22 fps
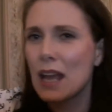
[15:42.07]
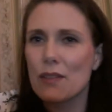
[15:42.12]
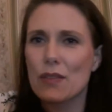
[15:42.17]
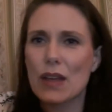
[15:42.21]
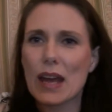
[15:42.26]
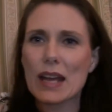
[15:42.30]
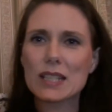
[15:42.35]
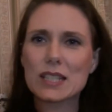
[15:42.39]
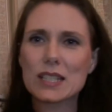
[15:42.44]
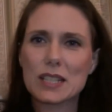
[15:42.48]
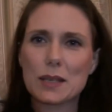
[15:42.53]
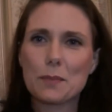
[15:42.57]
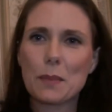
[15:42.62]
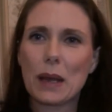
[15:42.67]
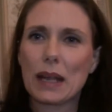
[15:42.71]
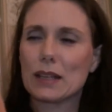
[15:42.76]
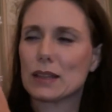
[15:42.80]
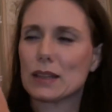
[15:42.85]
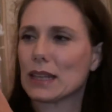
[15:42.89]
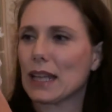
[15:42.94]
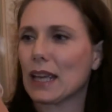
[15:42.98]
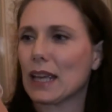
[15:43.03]
This, you
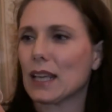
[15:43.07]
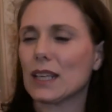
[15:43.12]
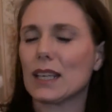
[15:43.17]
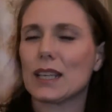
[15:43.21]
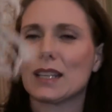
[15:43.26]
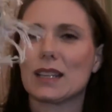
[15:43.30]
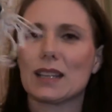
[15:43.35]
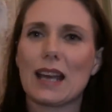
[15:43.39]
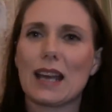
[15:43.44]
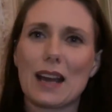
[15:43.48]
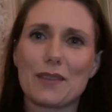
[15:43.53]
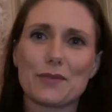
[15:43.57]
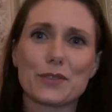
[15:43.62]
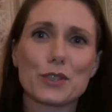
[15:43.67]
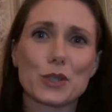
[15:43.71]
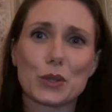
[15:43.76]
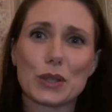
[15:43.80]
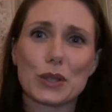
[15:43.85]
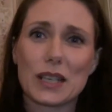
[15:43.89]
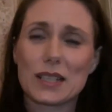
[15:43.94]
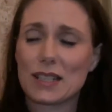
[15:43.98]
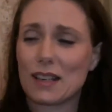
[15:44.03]
might think, I've
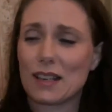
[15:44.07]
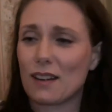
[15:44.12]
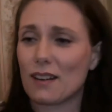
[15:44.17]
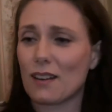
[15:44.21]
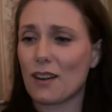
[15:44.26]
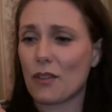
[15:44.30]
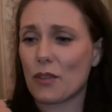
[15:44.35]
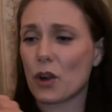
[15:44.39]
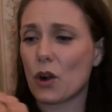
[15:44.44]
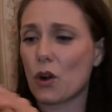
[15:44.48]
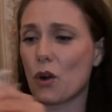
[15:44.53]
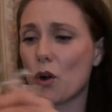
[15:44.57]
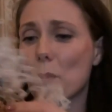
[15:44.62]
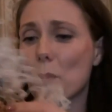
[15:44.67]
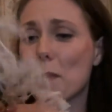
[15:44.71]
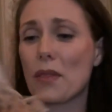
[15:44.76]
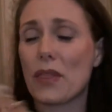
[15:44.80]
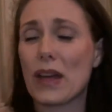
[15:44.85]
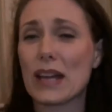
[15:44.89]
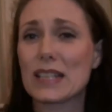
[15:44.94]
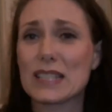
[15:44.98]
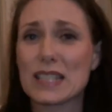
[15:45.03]
showed this in another haul
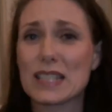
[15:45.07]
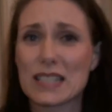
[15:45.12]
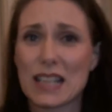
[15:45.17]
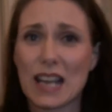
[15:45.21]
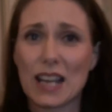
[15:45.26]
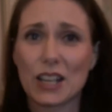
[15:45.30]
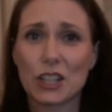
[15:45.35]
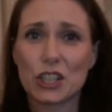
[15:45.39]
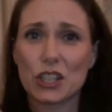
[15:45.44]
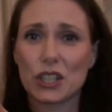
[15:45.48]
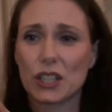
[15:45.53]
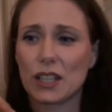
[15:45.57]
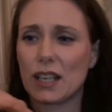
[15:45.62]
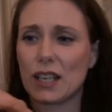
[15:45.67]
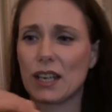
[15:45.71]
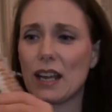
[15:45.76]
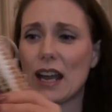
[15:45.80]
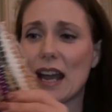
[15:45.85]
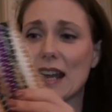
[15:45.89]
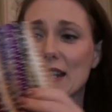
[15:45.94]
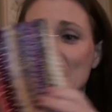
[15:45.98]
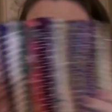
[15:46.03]
but this is
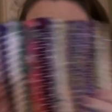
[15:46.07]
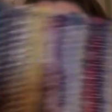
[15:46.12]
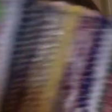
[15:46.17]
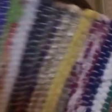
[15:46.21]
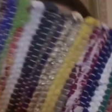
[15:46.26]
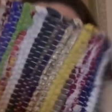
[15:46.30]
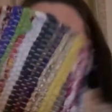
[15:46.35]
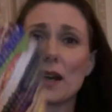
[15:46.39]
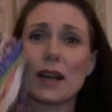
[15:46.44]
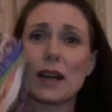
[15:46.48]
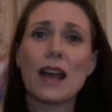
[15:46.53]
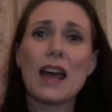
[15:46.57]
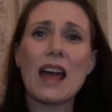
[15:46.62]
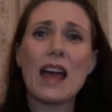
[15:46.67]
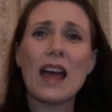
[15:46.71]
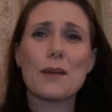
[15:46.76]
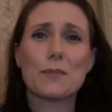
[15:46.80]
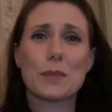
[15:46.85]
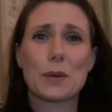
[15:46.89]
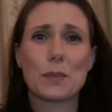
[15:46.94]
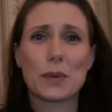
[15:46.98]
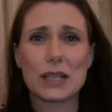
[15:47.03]
actually a different one.
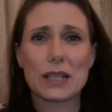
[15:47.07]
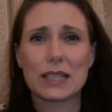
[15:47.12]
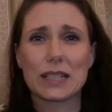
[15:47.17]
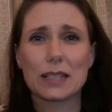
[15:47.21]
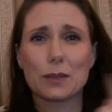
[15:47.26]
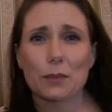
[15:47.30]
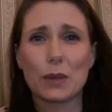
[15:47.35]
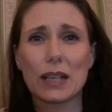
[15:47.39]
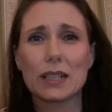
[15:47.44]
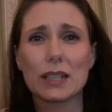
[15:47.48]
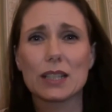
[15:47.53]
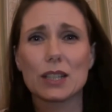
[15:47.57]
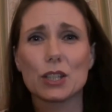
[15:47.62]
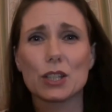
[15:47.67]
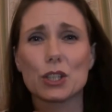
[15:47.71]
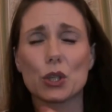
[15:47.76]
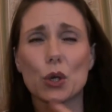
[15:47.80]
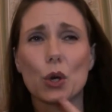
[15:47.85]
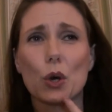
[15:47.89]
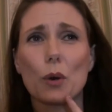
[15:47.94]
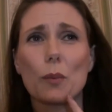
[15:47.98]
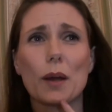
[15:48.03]
Remember I said I went into the
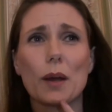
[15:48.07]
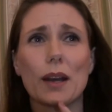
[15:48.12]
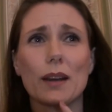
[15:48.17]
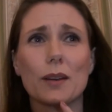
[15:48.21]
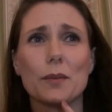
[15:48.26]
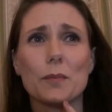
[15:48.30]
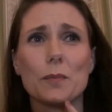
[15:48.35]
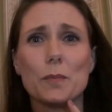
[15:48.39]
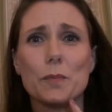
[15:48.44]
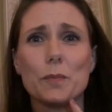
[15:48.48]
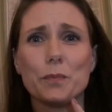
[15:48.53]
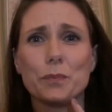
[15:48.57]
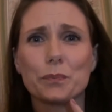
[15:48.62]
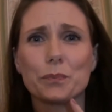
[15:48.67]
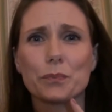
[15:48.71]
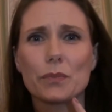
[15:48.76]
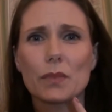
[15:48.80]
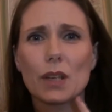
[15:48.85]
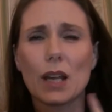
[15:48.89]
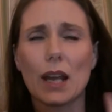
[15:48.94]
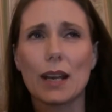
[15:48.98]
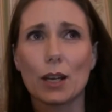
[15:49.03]
shop and um,
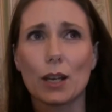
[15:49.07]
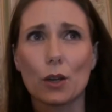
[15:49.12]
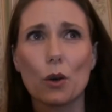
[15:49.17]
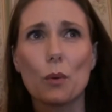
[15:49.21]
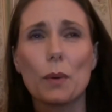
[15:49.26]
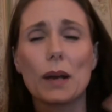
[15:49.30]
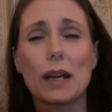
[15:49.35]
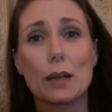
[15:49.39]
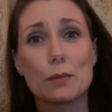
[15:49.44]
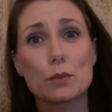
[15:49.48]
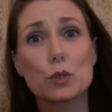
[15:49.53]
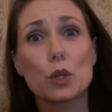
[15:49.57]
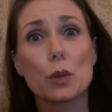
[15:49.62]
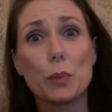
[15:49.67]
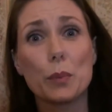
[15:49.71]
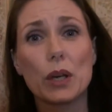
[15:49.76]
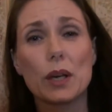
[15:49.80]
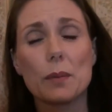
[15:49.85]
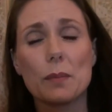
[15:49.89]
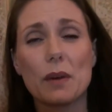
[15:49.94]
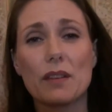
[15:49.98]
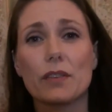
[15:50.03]
and I got one I was going to
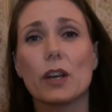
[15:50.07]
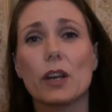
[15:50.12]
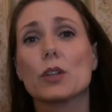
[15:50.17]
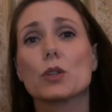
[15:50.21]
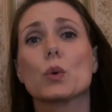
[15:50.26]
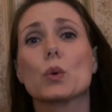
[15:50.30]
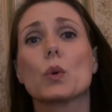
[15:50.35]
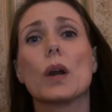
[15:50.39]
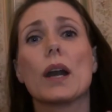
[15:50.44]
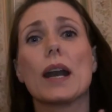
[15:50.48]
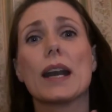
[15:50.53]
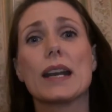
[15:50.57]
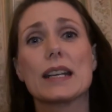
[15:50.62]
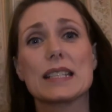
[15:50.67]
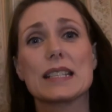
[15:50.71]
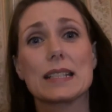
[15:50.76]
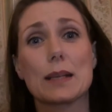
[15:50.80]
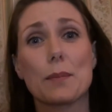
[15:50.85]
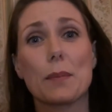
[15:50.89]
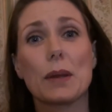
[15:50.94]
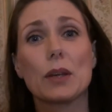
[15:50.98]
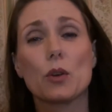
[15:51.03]
put it at my front door and I
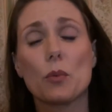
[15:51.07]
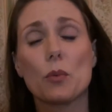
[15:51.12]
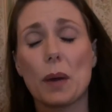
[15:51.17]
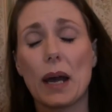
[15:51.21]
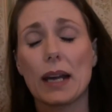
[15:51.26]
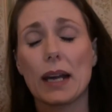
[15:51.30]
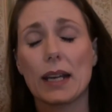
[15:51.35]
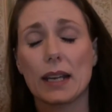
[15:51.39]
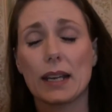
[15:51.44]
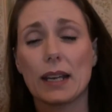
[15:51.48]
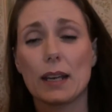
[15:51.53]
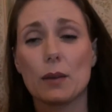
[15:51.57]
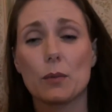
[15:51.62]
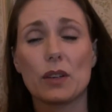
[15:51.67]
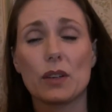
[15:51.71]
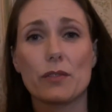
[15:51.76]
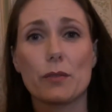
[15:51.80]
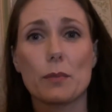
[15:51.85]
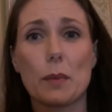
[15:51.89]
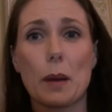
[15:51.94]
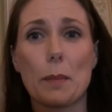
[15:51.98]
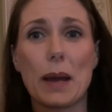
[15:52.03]
said I might go back and get one
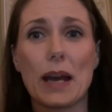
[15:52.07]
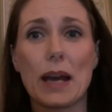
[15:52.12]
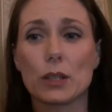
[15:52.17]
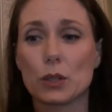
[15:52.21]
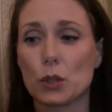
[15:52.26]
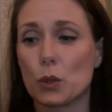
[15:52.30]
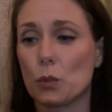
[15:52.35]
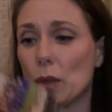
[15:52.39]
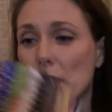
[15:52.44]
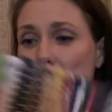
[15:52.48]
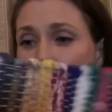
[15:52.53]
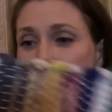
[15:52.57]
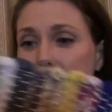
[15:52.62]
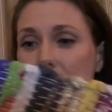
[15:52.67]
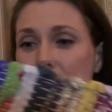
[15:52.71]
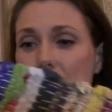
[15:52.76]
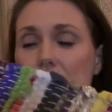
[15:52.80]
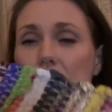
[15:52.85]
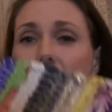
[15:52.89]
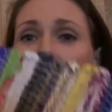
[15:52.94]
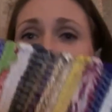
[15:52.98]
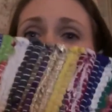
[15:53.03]
from my back door well I
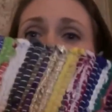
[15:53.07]
did